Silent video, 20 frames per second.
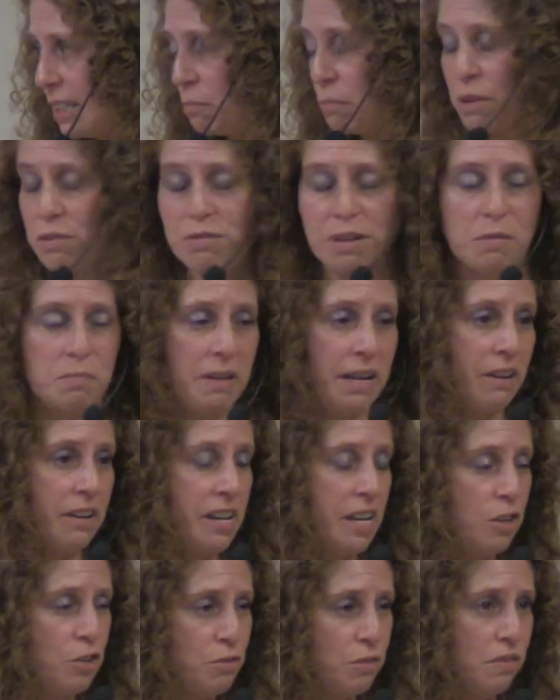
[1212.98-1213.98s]
My friend
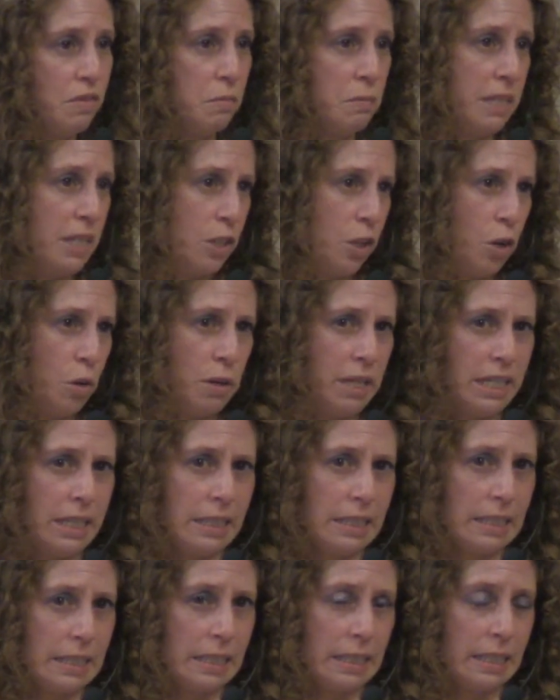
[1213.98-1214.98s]
Mary had driven me to
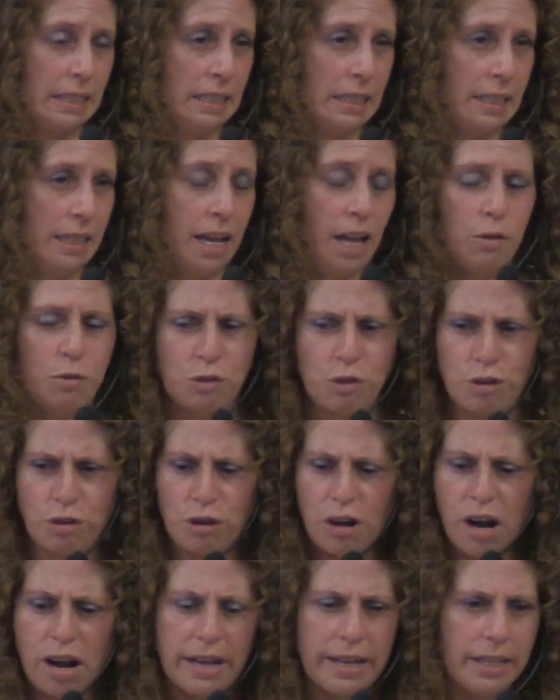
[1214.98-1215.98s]
Queens. I was
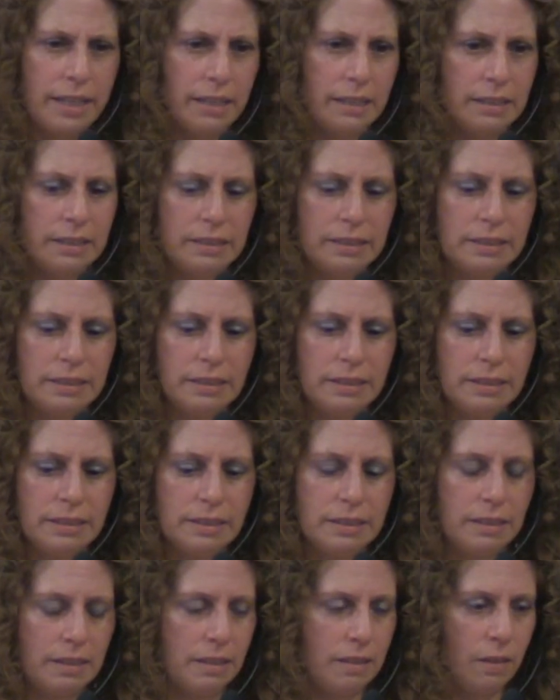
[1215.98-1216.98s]
crying
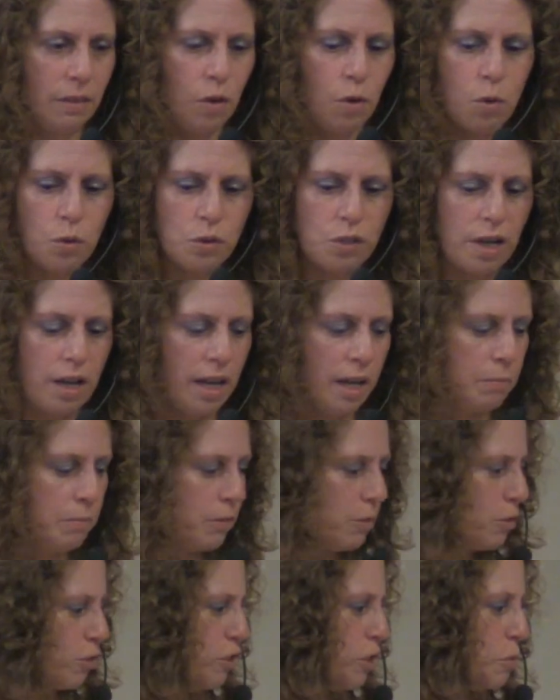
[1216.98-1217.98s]
the whole
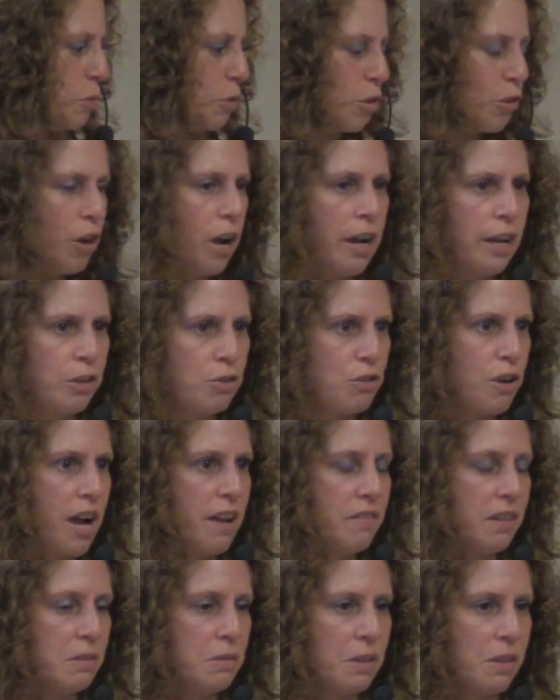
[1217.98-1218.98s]
time. She was crying
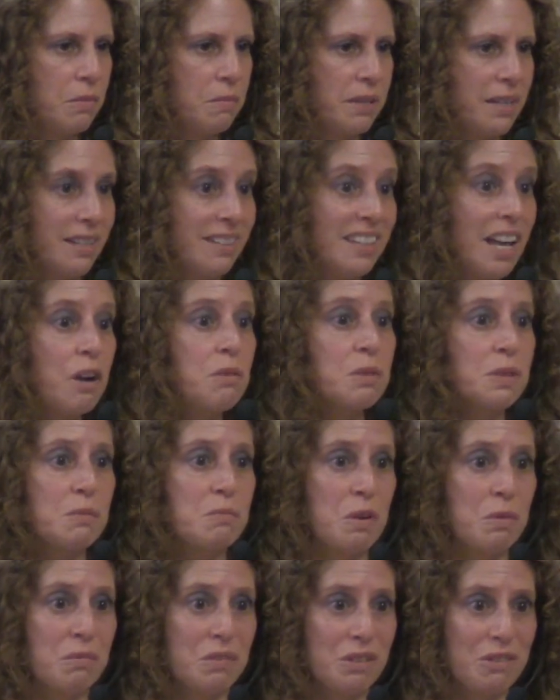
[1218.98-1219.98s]
driving with me. That was a
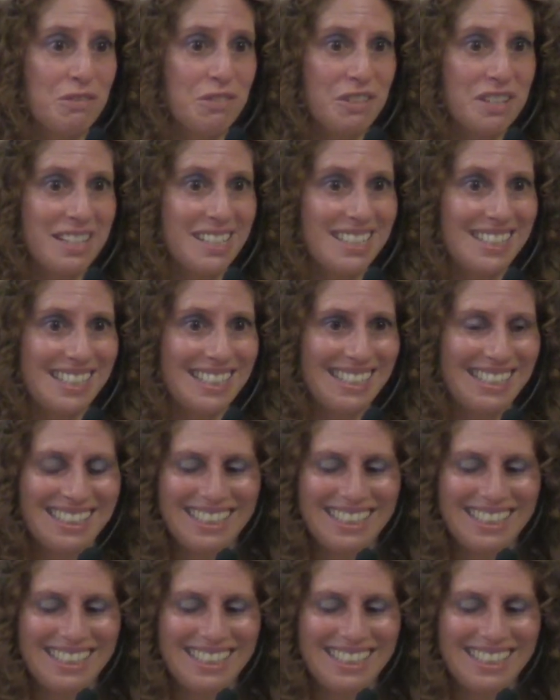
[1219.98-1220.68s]
moment of grace.